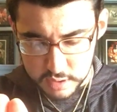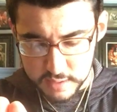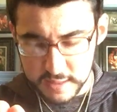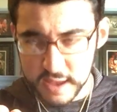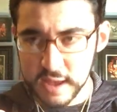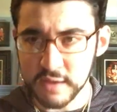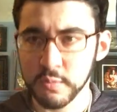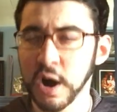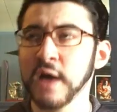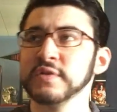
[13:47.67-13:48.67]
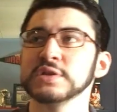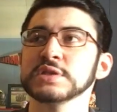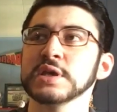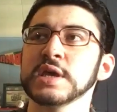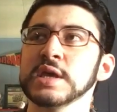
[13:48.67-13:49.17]
And they were
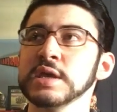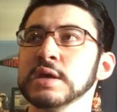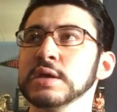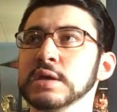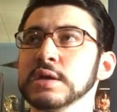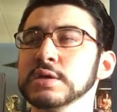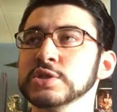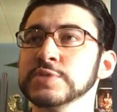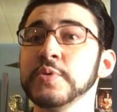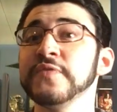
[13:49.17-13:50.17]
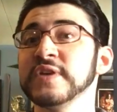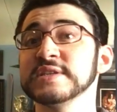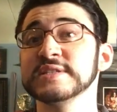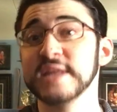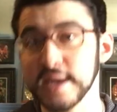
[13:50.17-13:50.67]
obviously spoofing
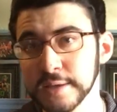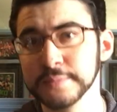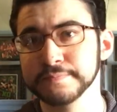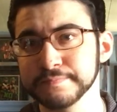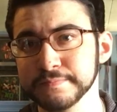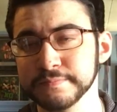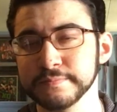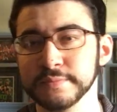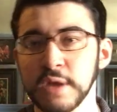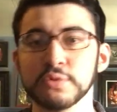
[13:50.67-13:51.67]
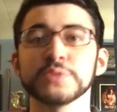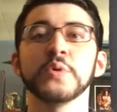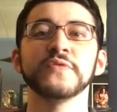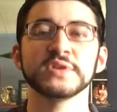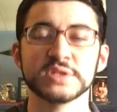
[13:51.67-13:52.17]
Sting. They were
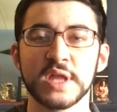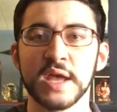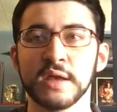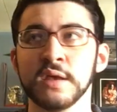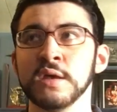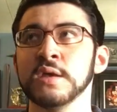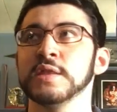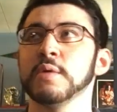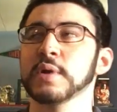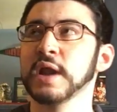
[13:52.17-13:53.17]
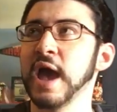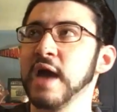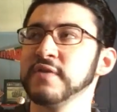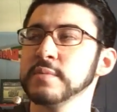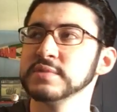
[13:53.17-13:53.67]
going to
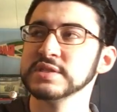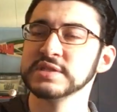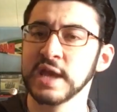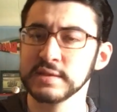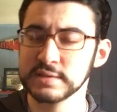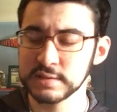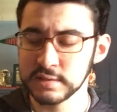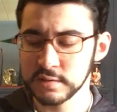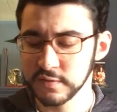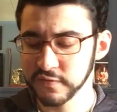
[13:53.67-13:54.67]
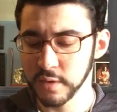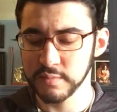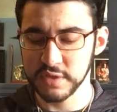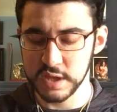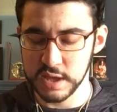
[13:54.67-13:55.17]
have him descend
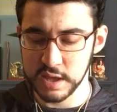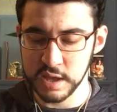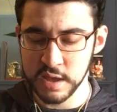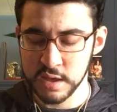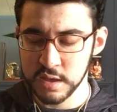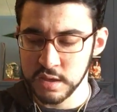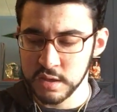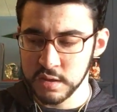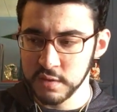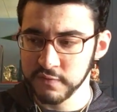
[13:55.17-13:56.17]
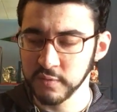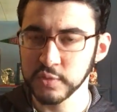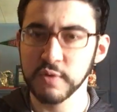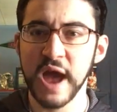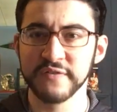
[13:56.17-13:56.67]
from the
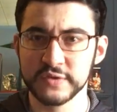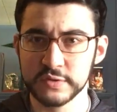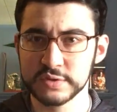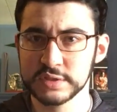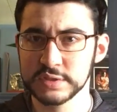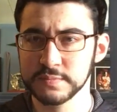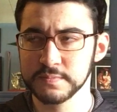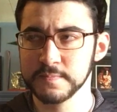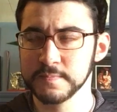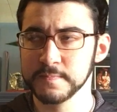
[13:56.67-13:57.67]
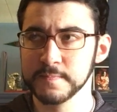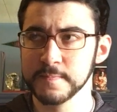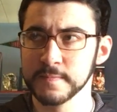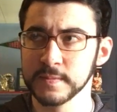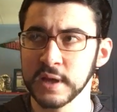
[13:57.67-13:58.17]
rafters.
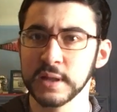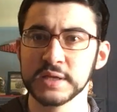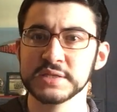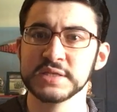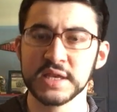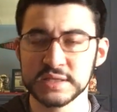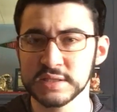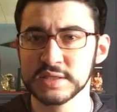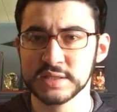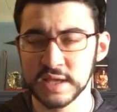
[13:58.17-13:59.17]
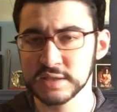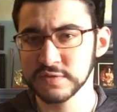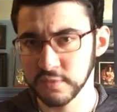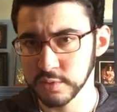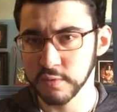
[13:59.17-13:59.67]
Kind of like Sting descends
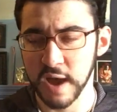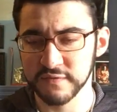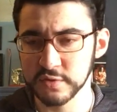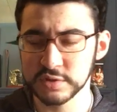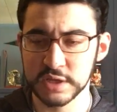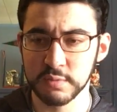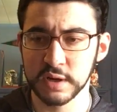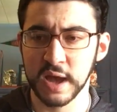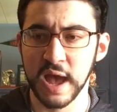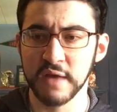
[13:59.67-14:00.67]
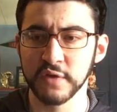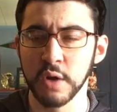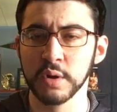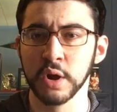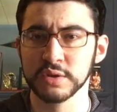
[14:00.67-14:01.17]
from the rafters. They were going to have
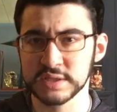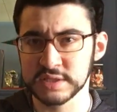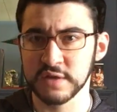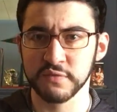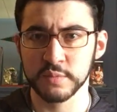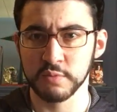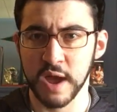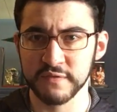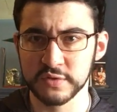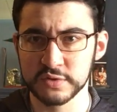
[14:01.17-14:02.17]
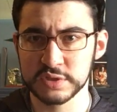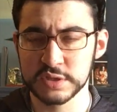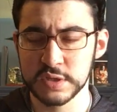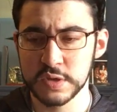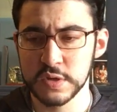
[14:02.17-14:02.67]
Owen Hart descend from the rafters.